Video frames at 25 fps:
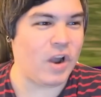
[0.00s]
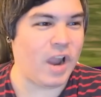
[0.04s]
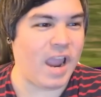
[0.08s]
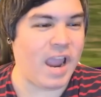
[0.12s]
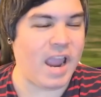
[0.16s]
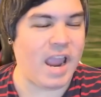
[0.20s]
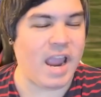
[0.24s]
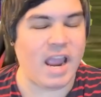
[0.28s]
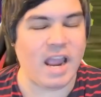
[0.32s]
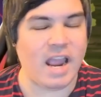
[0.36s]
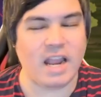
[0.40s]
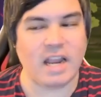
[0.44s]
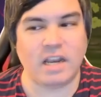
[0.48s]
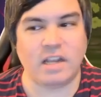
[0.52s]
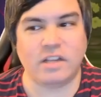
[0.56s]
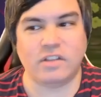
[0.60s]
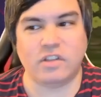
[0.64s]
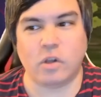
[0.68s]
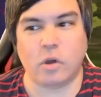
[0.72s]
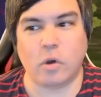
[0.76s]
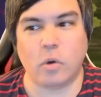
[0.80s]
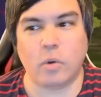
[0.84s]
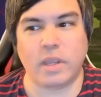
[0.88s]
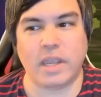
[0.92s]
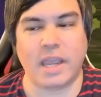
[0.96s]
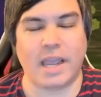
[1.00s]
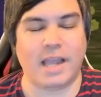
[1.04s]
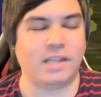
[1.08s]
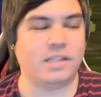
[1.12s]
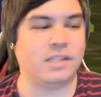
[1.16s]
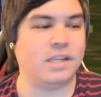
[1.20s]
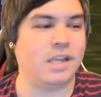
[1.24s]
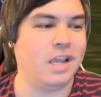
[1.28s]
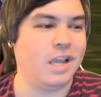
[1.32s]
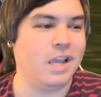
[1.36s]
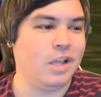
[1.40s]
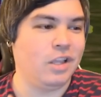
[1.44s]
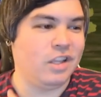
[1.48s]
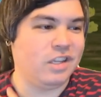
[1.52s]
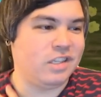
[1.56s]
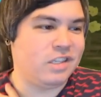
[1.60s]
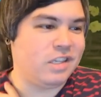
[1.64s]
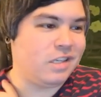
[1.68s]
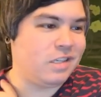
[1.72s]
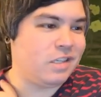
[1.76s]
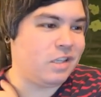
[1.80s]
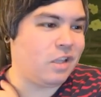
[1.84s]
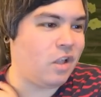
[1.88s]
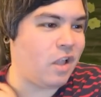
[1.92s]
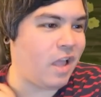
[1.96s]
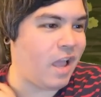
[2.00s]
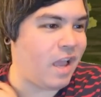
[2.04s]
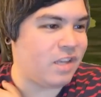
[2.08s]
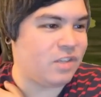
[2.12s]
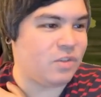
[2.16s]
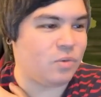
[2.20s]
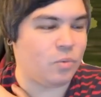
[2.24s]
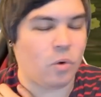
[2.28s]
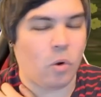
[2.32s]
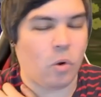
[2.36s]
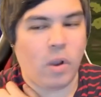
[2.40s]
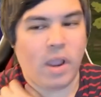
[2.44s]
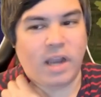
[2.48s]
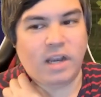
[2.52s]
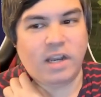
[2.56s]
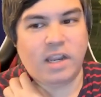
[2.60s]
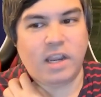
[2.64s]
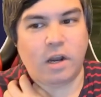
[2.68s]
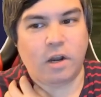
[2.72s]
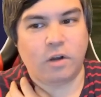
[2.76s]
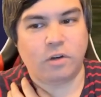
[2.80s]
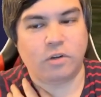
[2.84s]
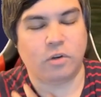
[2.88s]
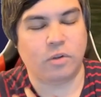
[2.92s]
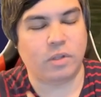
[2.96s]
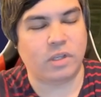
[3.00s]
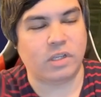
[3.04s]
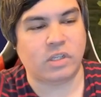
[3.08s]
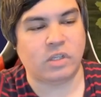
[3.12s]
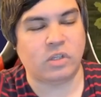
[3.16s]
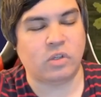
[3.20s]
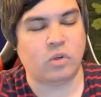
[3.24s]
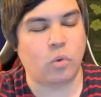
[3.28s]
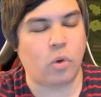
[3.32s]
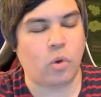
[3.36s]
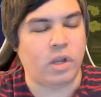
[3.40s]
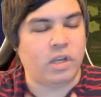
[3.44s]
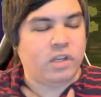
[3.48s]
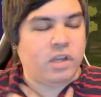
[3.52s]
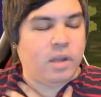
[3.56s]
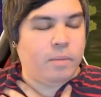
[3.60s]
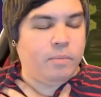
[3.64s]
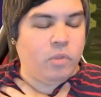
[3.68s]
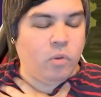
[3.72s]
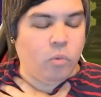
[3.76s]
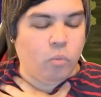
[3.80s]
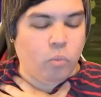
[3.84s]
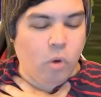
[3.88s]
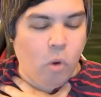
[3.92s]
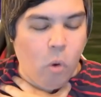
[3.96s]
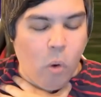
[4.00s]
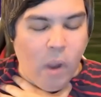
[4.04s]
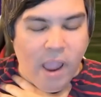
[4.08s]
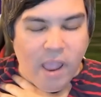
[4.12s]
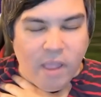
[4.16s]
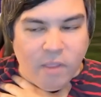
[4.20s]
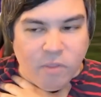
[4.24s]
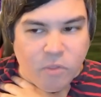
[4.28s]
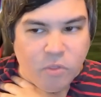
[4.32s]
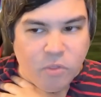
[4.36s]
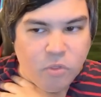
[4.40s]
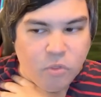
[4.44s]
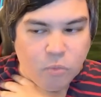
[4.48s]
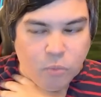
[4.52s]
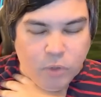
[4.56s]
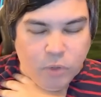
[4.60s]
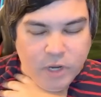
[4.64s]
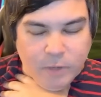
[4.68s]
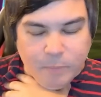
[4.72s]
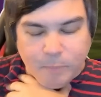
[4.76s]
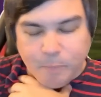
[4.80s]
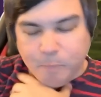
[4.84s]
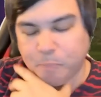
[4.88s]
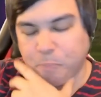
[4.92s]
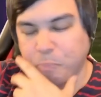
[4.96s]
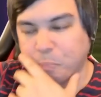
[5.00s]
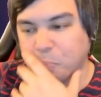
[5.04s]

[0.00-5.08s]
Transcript: And so, yes, this is the last Rohan character. This is who I dubbed the Rohan 3.